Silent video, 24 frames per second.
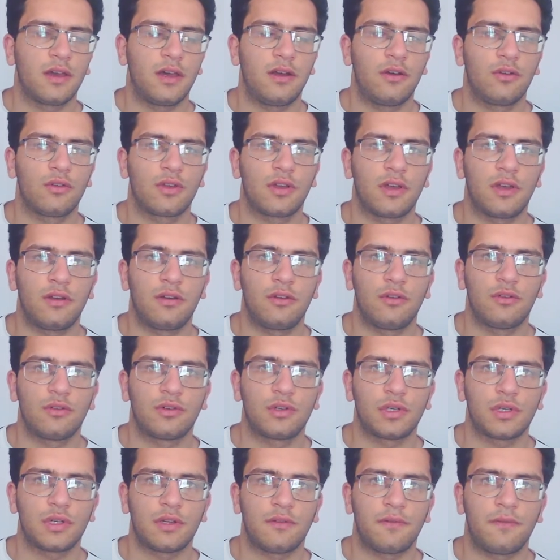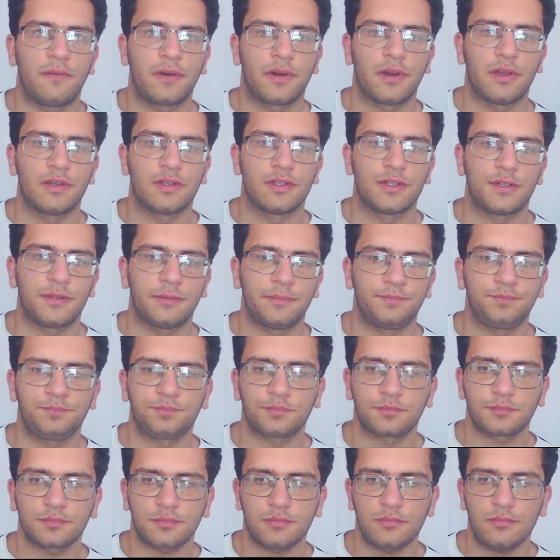Aragon or French.
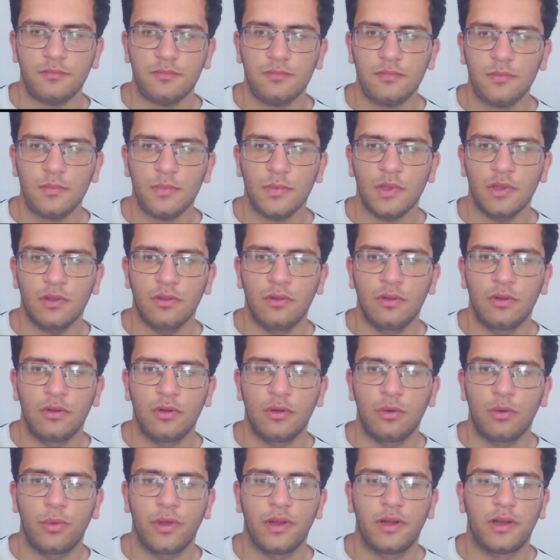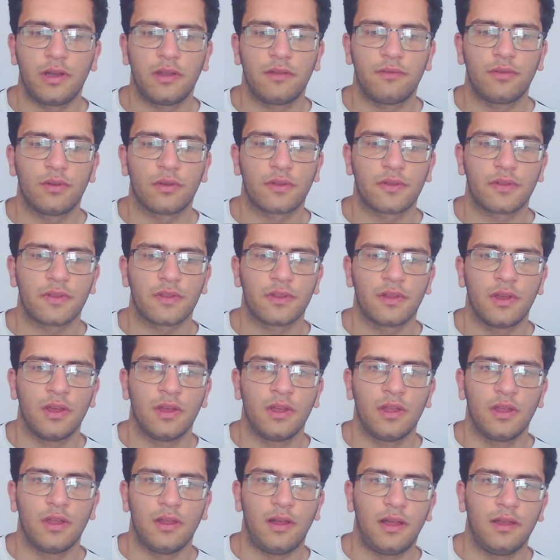When I will
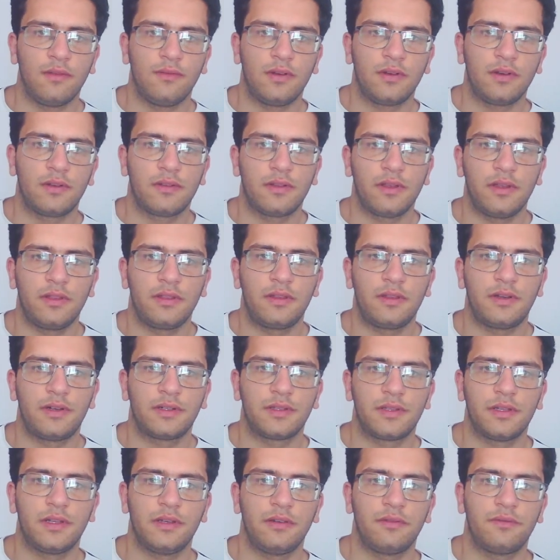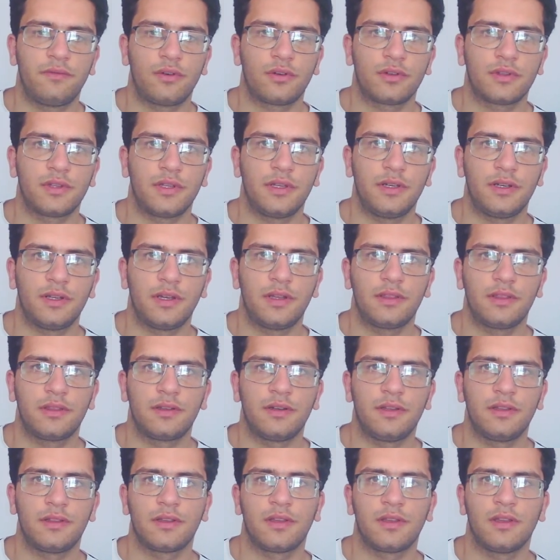say 13,
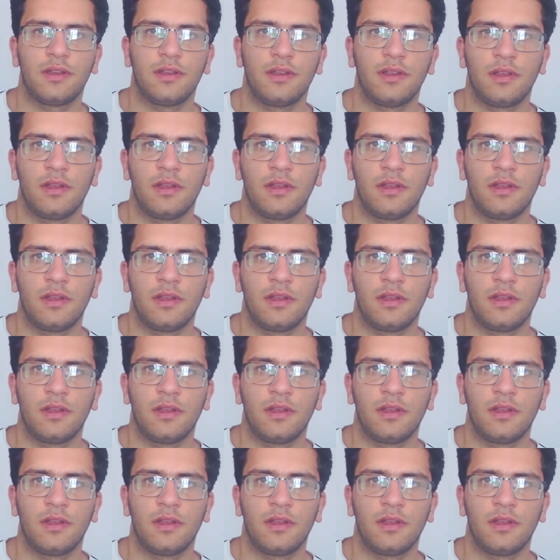1400,